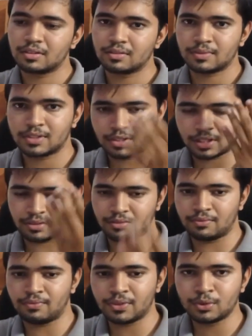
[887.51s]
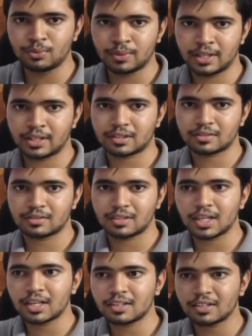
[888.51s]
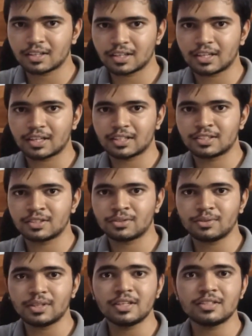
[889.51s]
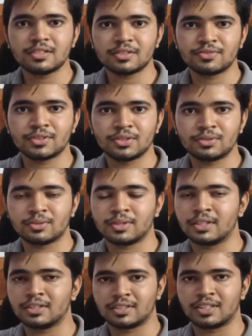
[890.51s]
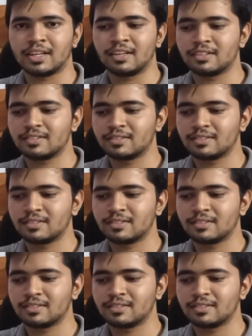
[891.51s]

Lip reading: which you can view it, and it's easier for you to understand.